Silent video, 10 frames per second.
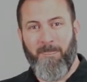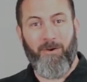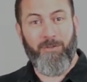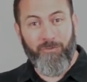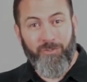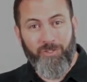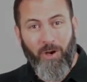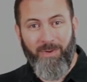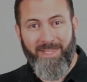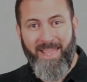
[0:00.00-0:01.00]
Are you
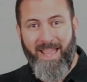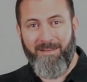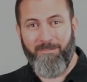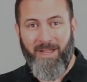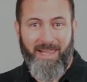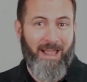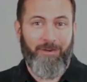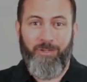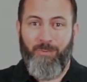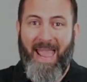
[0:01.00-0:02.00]
showing that by how
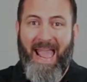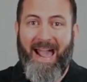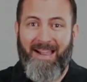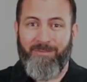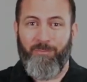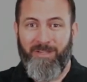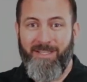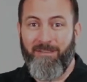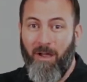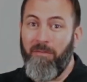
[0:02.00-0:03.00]
you act?
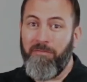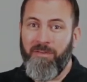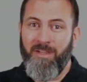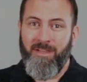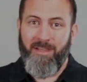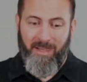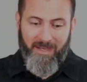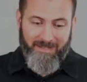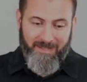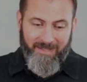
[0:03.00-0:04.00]
Really, love,
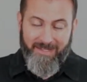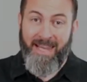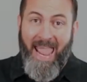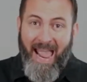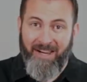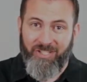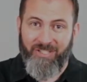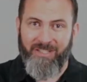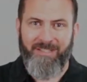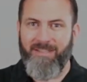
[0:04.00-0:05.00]
it's, it's an
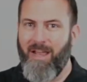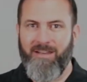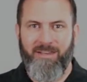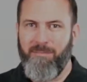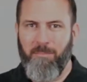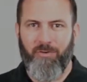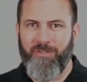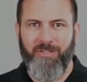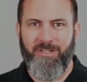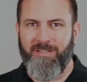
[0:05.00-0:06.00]
action. It's not an
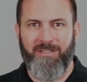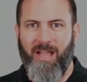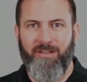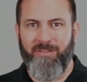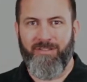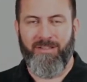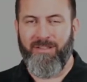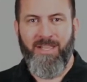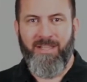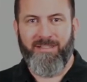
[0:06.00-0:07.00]
emotion. It's not just
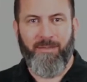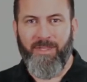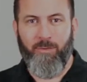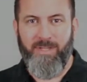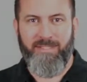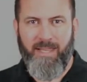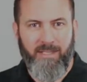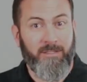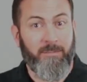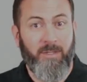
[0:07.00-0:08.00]
a, something we say,
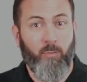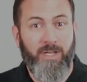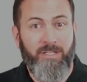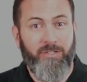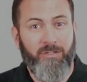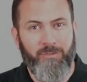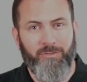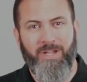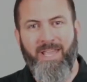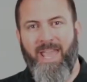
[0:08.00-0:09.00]
it's something we
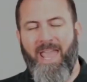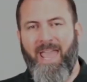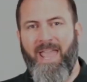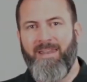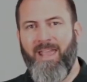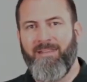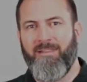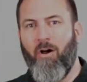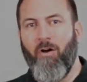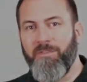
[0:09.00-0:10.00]
do. And,
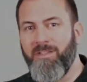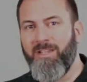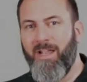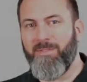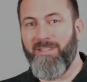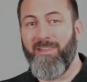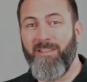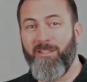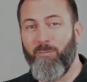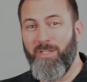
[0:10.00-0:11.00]
and oftentimes, the
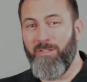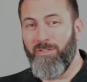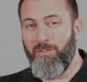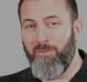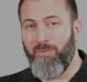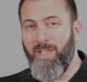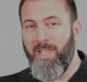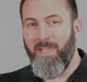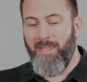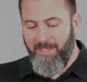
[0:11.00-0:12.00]
things that we do
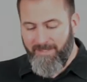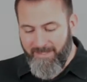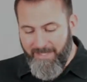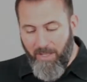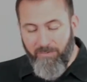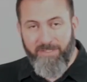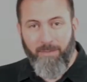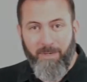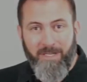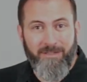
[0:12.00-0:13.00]
is to tell
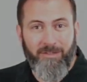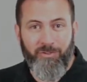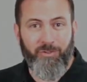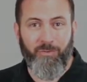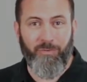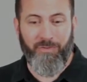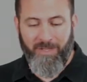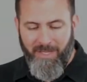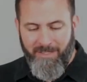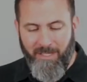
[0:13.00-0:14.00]
somebody the truth.
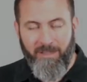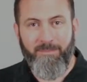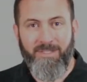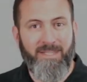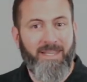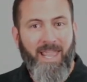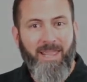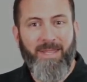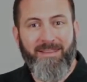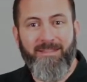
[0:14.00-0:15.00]
Tell them and say,
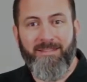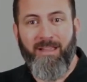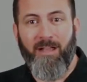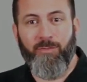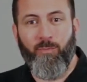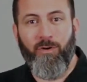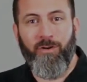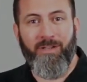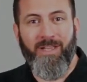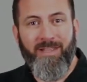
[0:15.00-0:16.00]
hey, man, this is God's
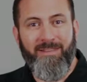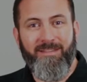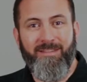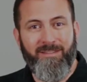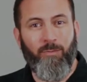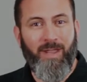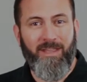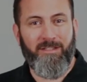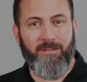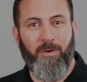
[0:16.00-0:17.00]
word. This is the way
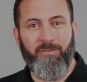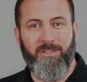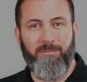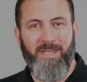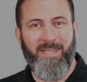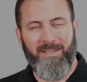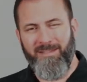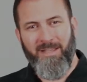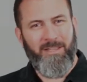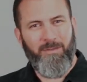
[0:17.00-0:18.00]
it's supposed to be.
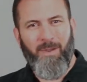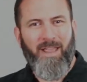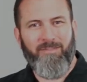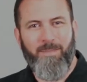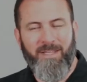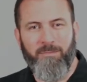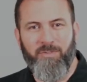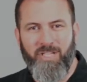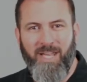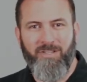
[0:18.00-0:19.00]
And you might have to make
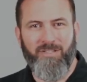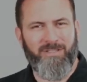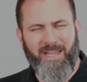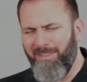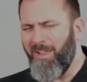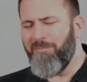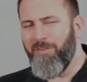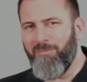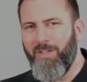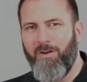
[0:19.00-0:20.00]
some changes. I love
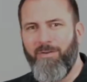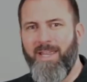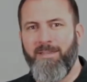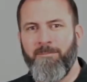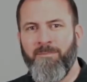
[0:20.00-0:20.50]
you, though. And